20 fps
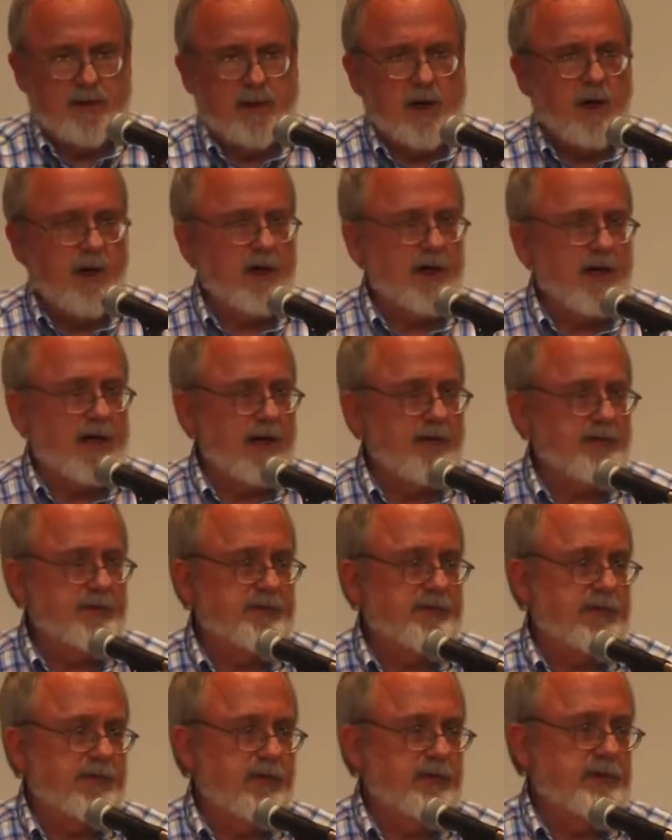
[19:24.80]
archives
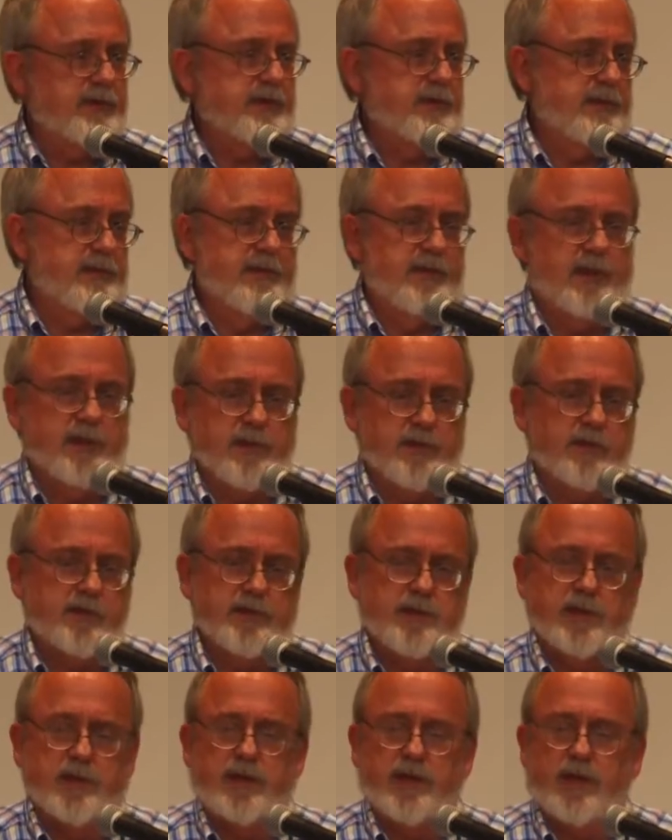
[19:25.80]
folks,
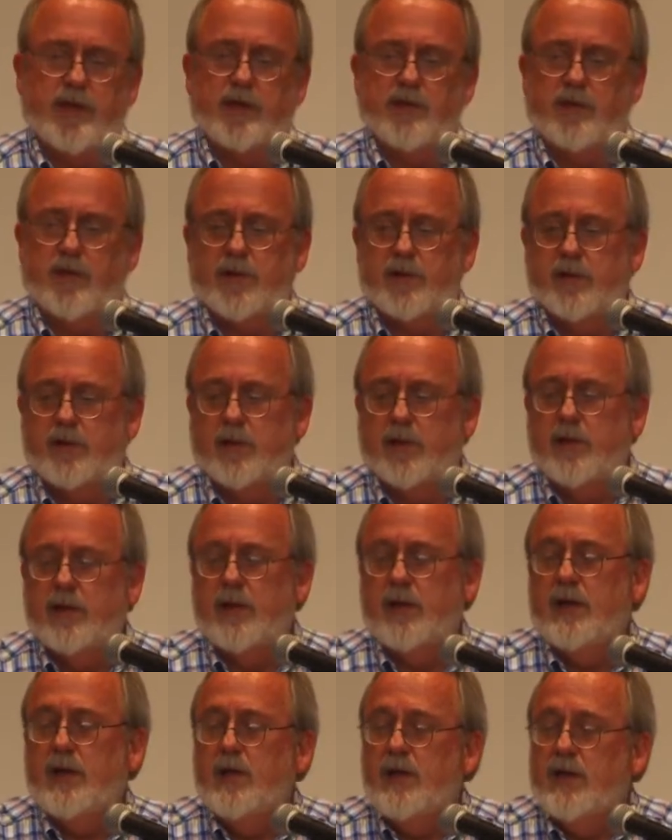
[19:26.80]
just to take a quick look.
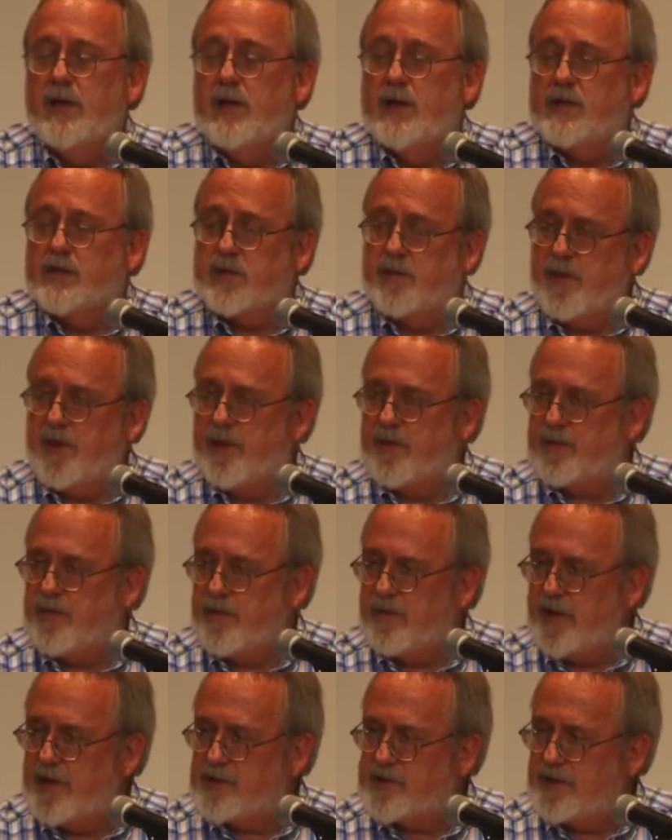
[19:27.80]
So about 3
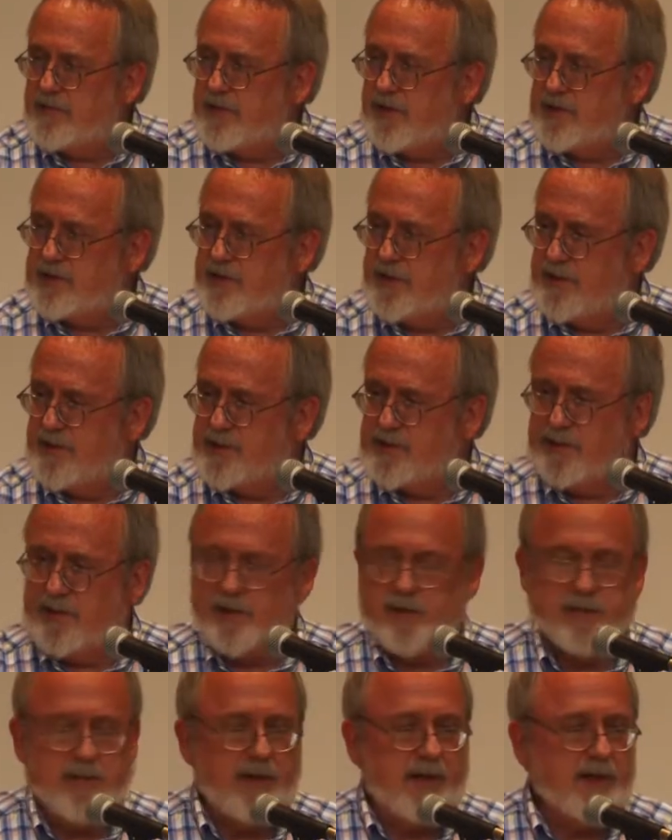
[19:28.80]
months after I send this
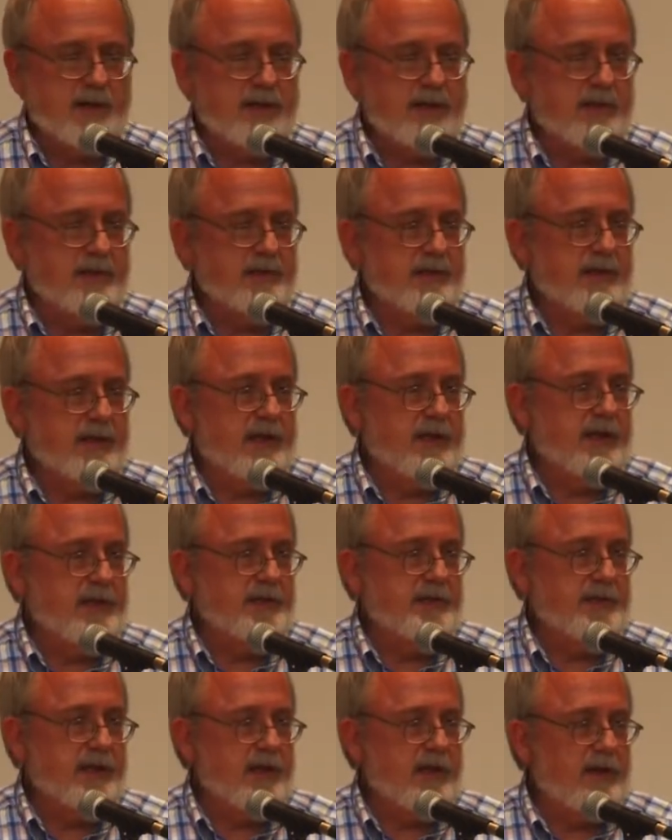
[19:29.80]
letter back to this guy in
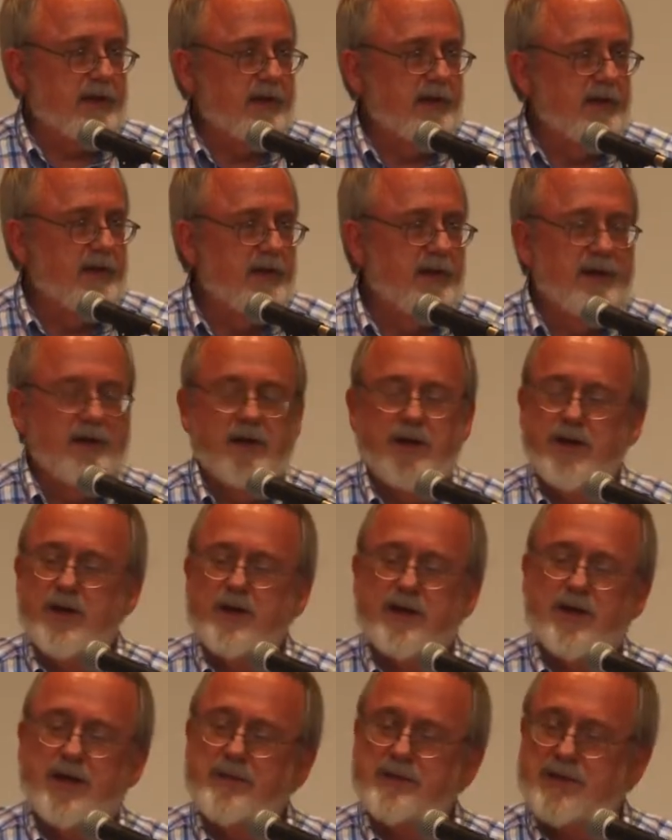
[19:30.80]
jail, here
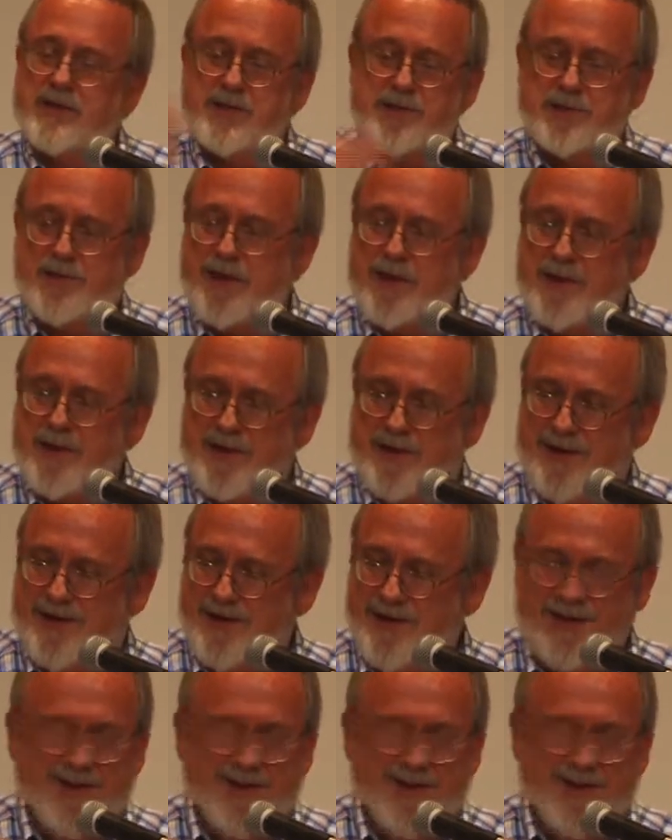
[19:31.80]
comes this record.